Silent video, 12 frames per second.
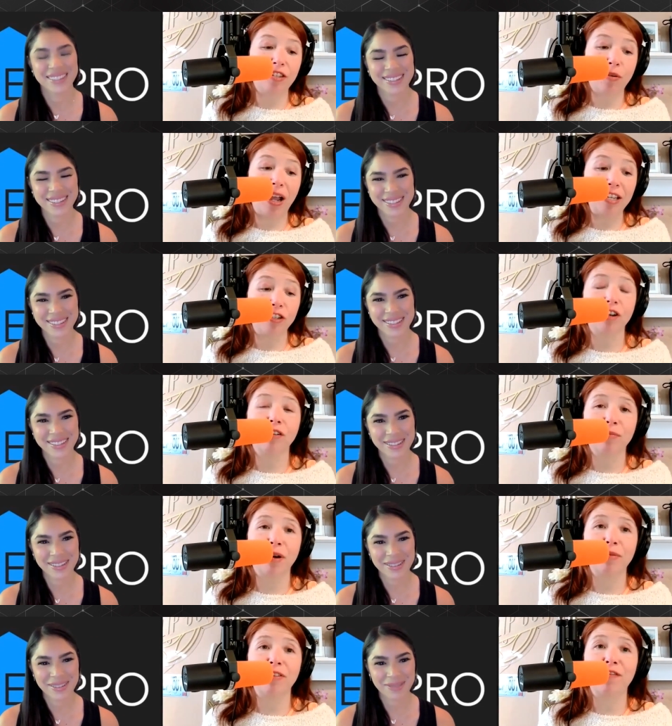Speaker 1: so I struggle
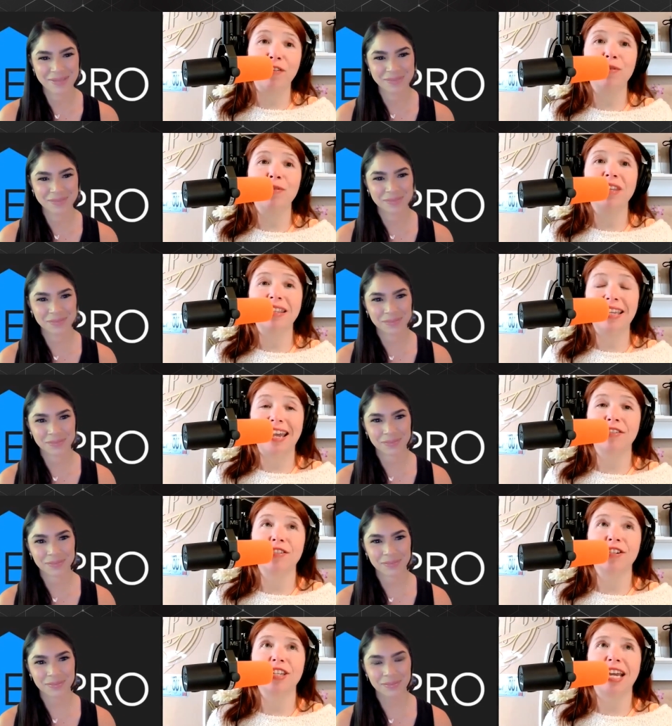more with food than the
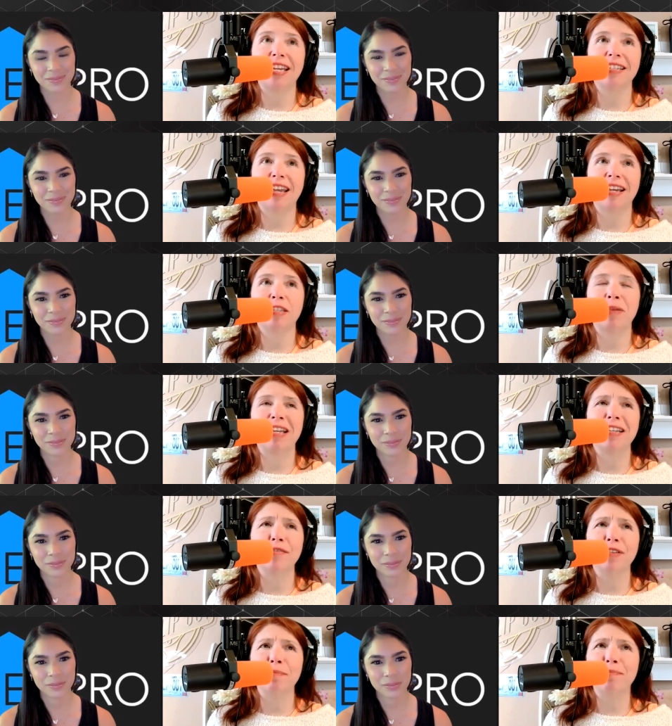exercise aspect
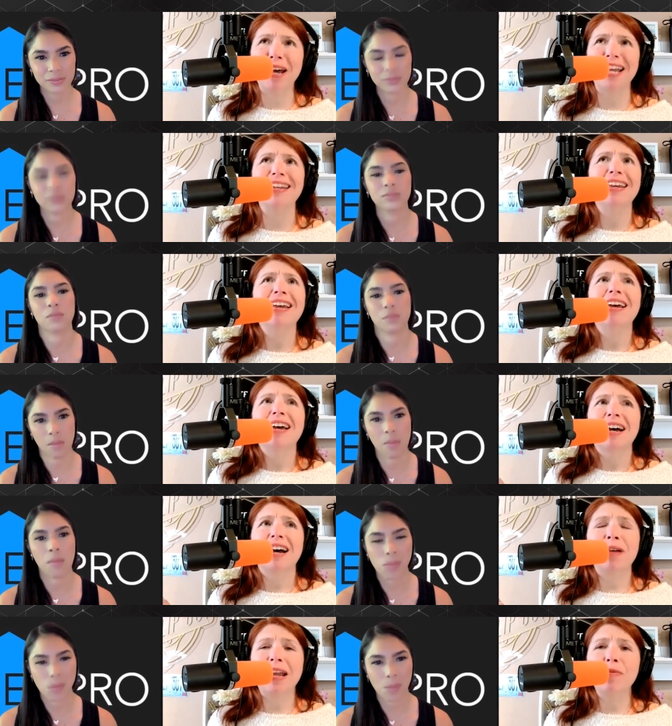of it. But
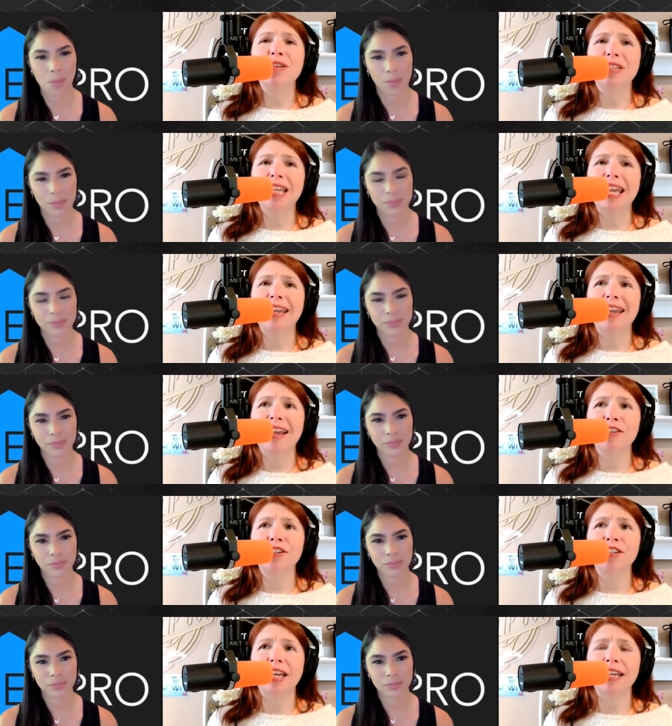but I will say
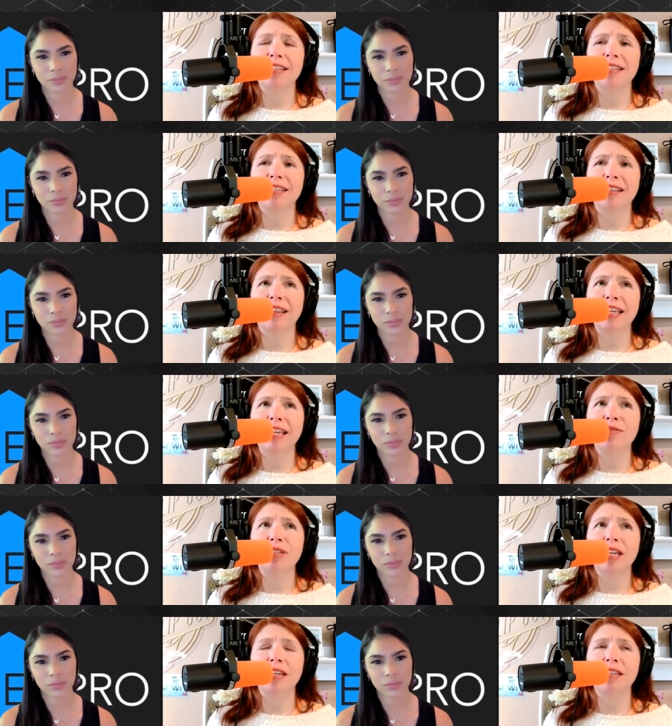exercise, like you
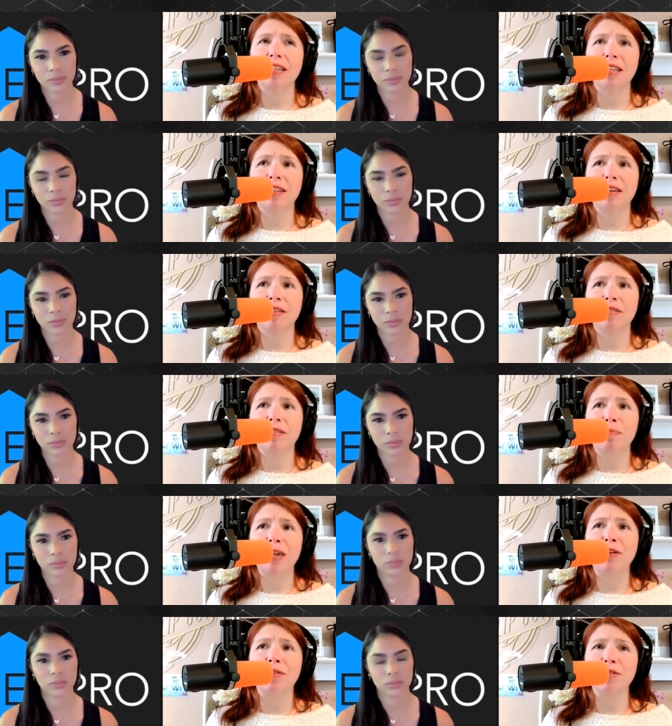said, it, it, the the
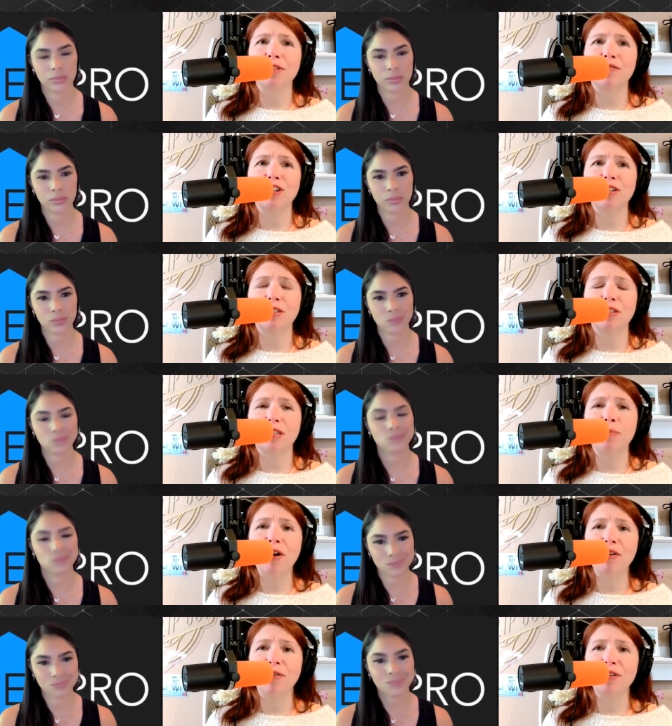big goals versus the
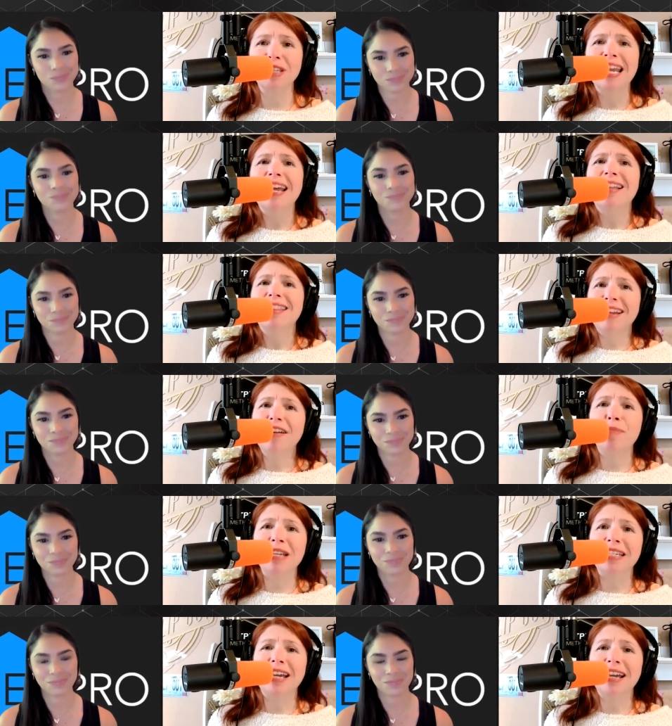small goals. There have
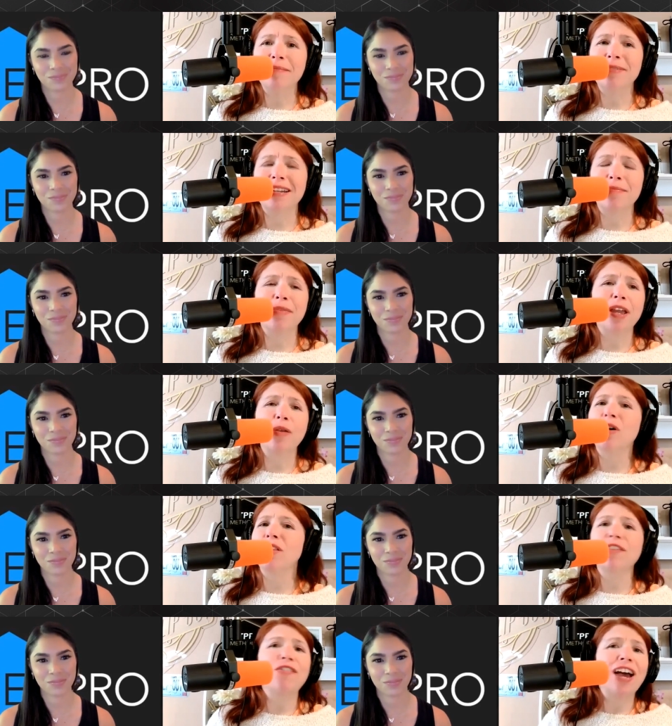been times that I'm like,
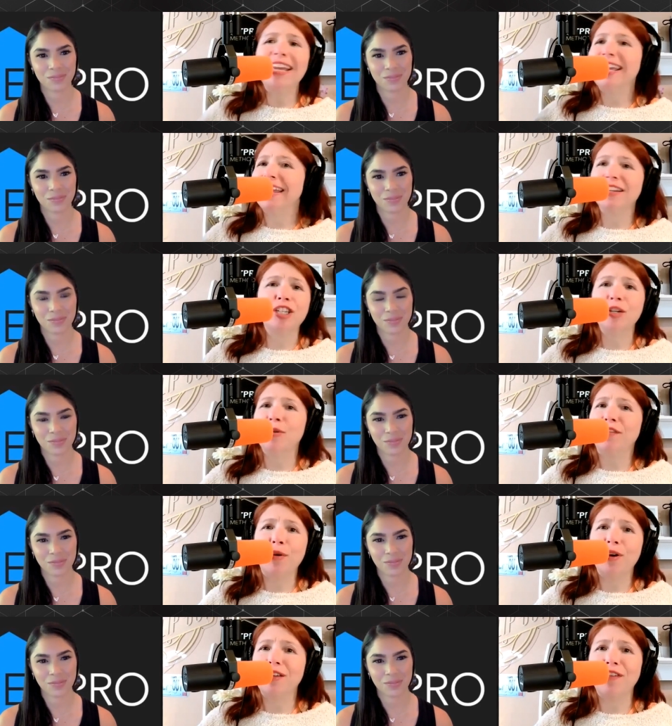well, if I can't do a
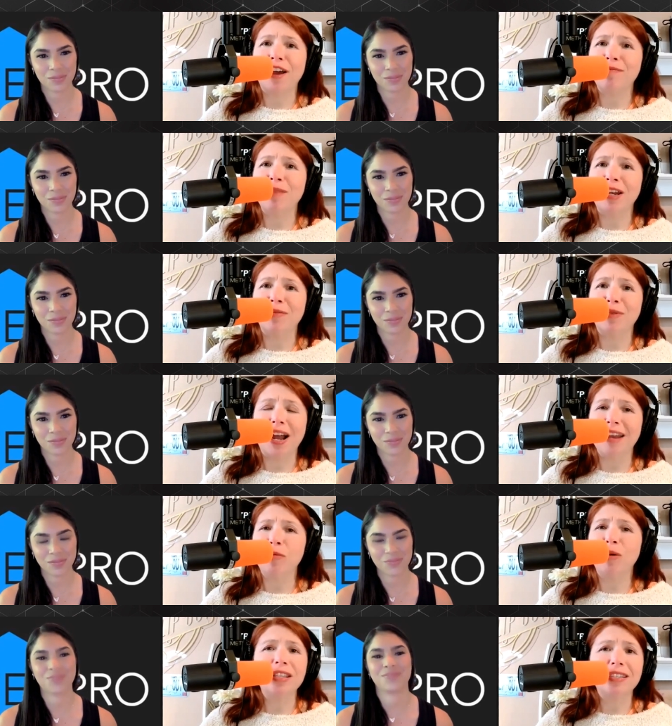45 minute
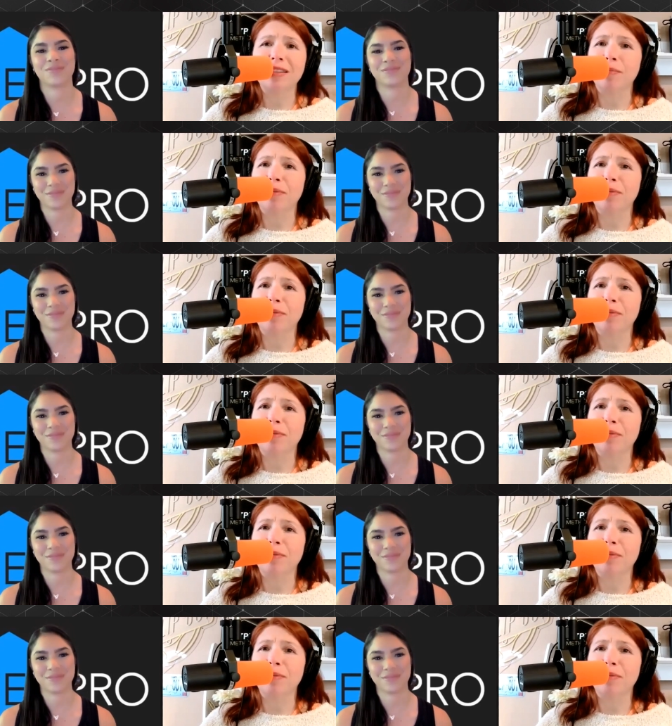ride, what's